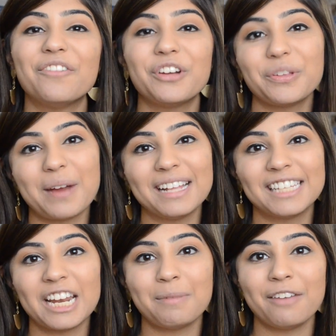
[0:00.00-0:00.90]
For the right
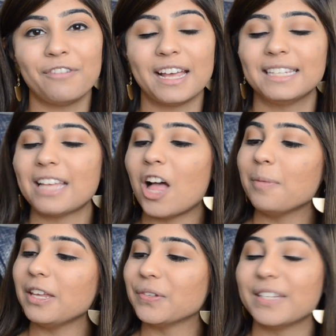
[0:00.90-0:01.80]
side of my face,
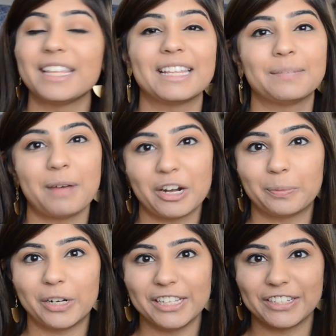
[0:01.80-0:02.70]
I'll be using this butter
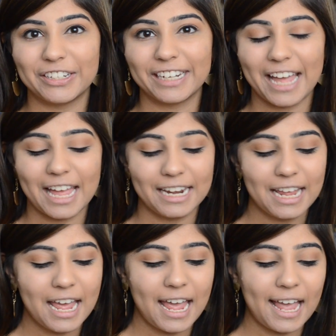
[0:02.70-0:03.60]
bronzer
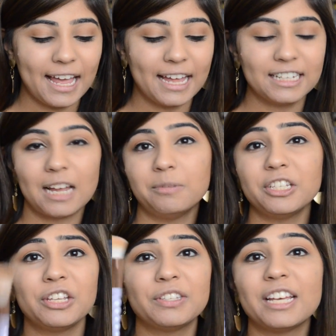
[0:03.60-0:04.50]
again. And I'm
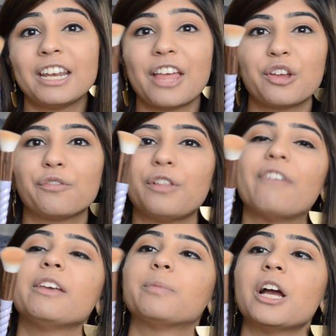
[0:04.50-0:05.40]
just using another
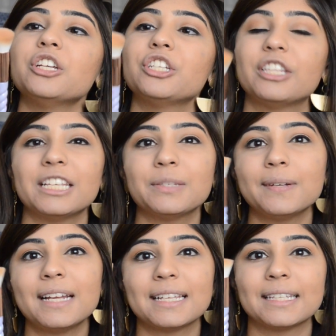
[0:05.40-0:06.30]
fluffy brush. This
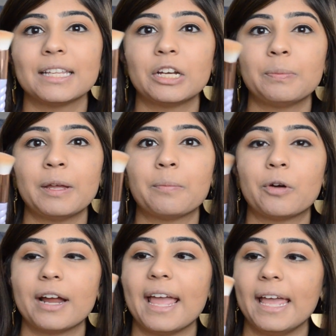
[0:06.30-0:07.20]
one is a little bit
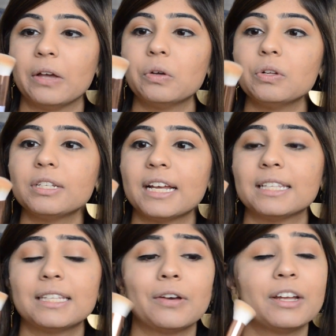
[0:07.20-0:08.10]
more angled, and
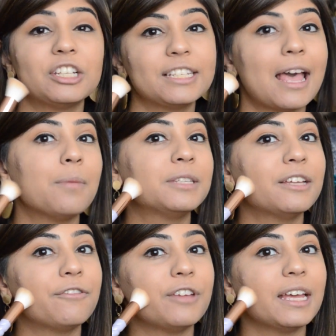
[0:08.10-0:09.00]
so it just helps
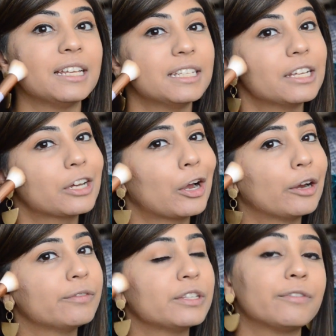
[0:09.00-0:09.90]
to fit into the
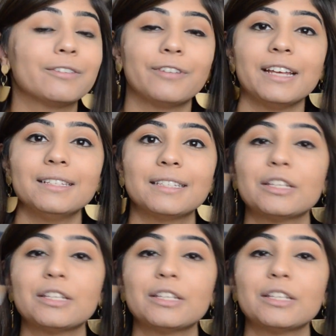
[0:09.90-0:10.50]
curves of your face.